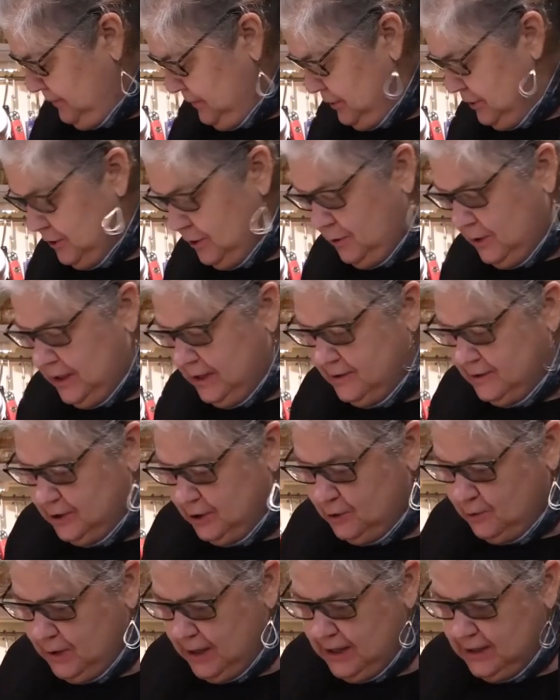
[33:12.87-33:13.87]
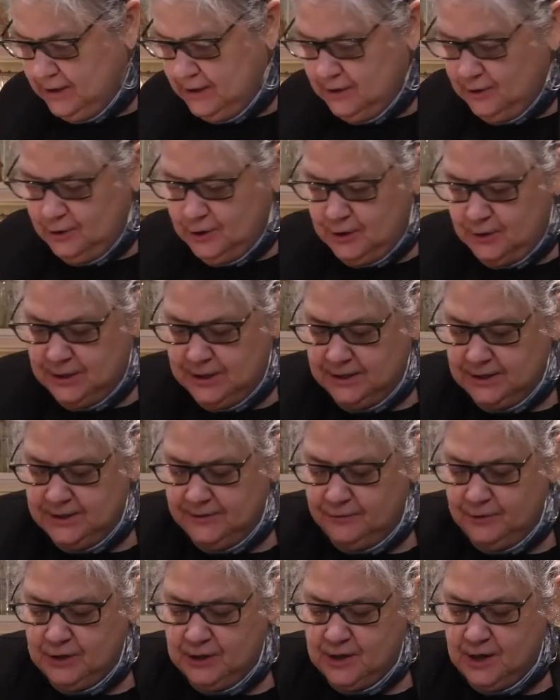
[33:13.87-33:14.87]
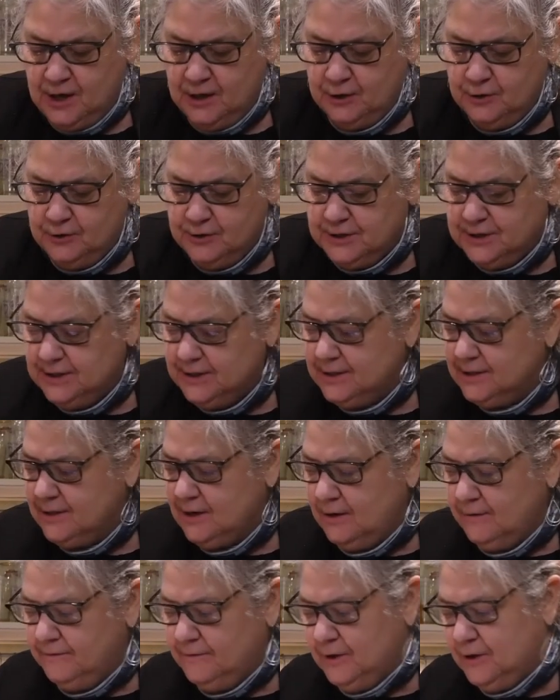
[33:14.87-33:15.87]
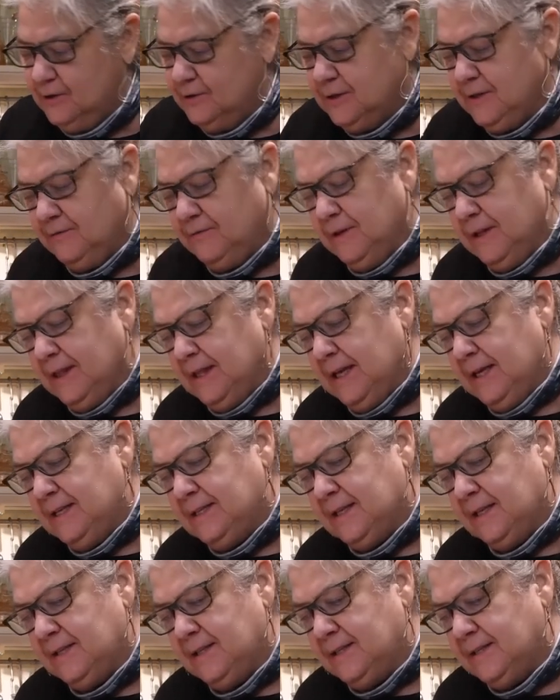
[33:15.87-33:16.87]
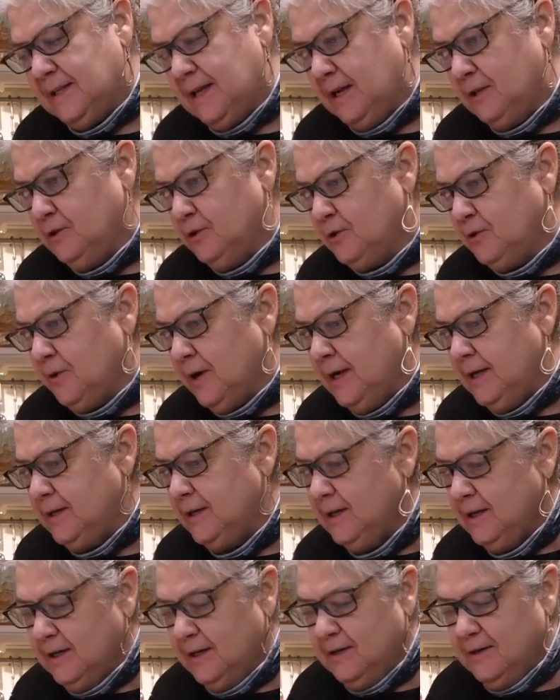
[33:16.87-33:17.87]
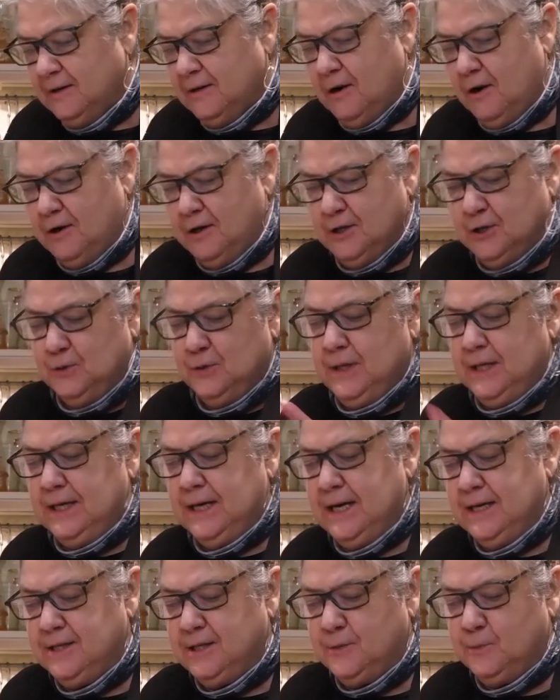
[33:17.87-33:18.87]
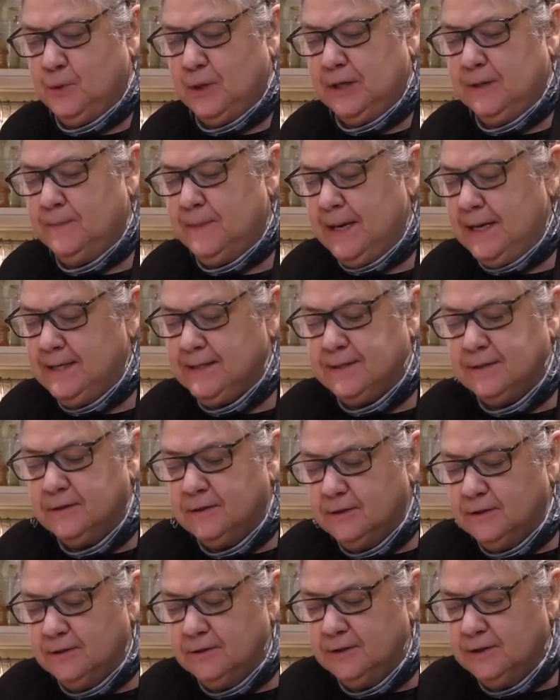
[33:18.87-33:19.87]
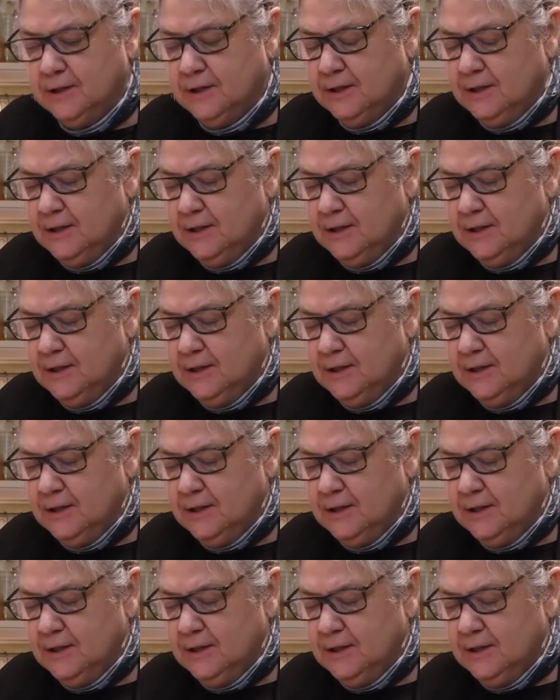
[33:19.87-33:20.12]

So here's a great little, even different colors and stuff, you know, different things. Doesn't that look great? Garnished with a nice sprig of basil.